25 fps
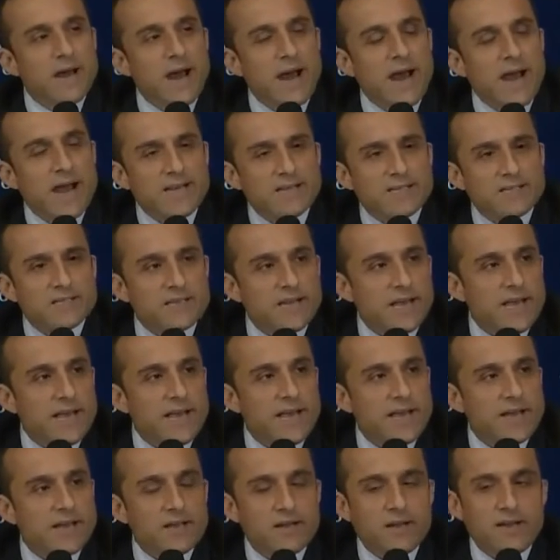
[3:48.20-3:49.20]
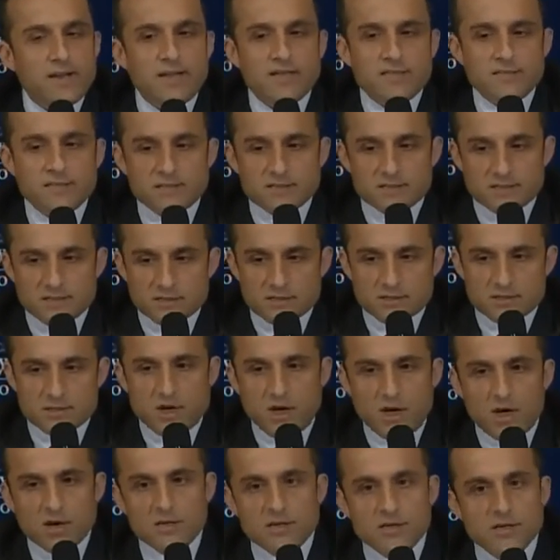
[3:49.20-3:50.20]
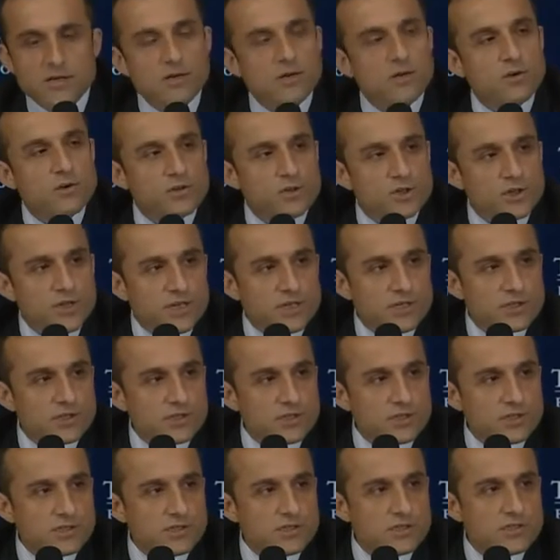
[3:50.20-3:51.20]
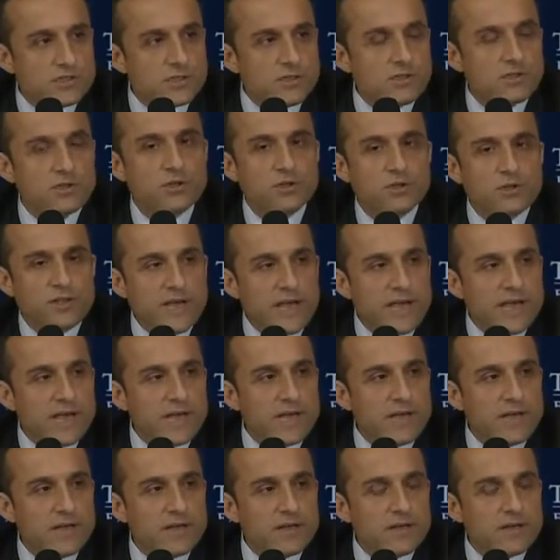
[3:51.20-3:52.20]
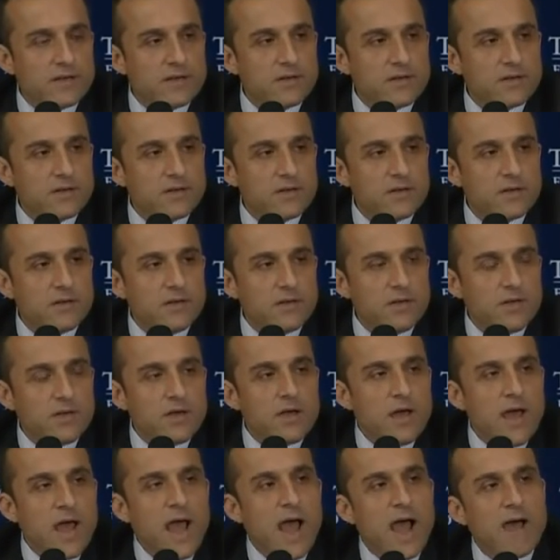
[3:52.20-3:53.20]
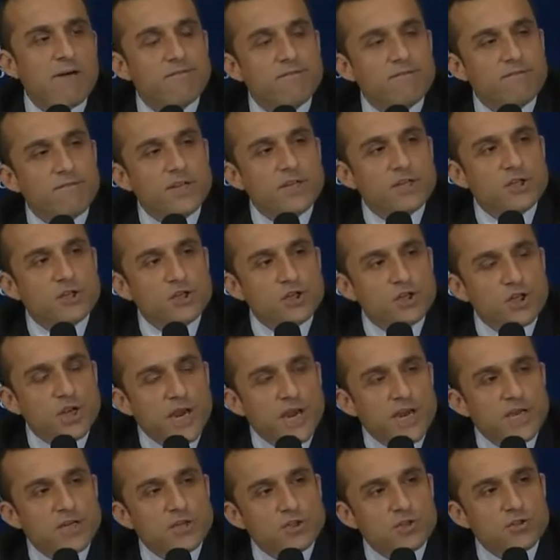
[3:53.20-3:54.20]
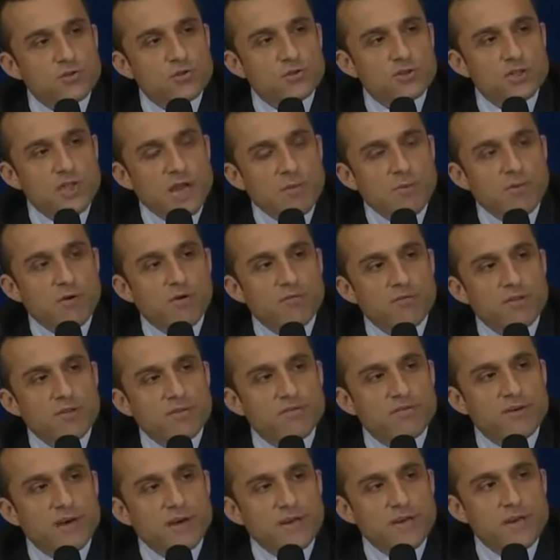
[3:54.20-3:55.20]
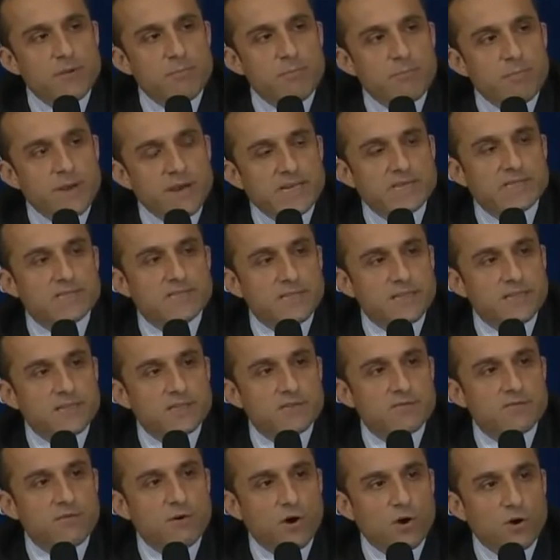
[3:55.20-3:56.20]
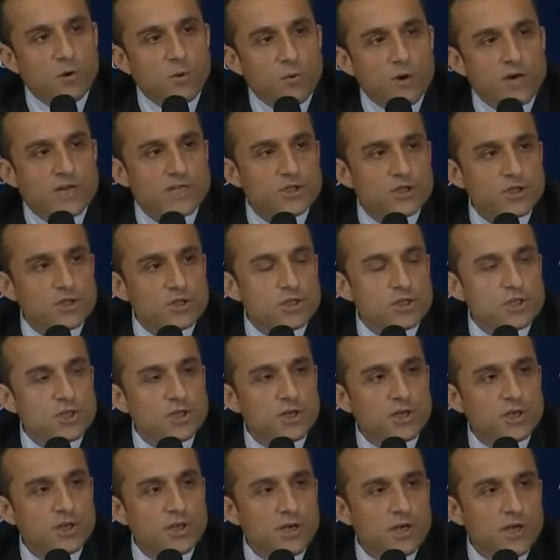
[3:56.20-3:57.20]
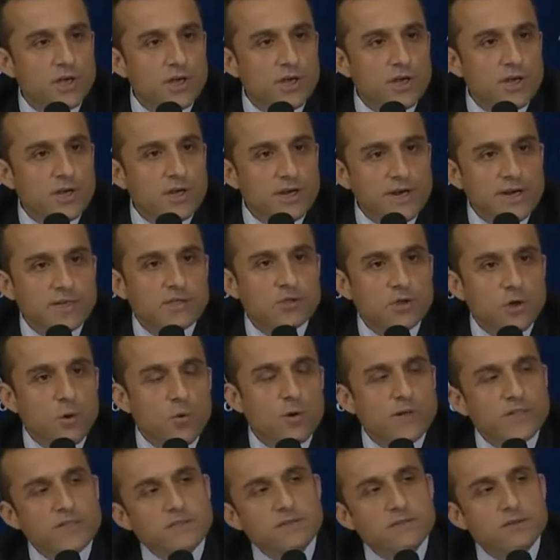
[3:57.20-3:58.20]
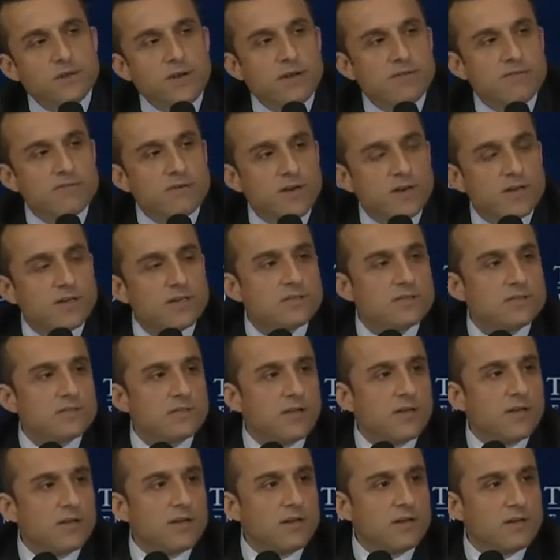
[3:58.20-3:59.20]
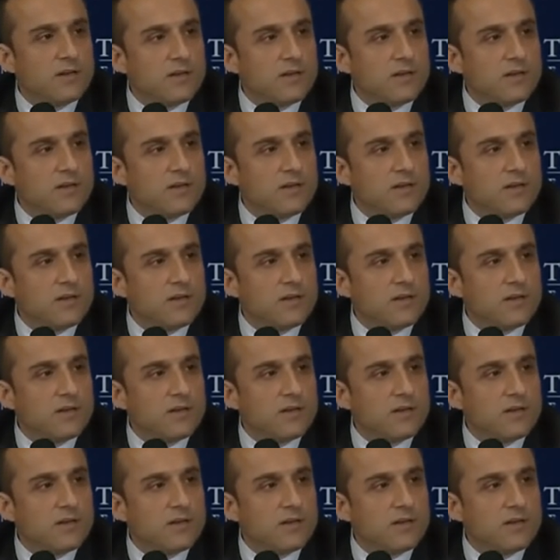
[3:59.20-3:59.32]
I say, let us start negotiations today. Have we changed some of the very basics for which NATO went to Afghanistan?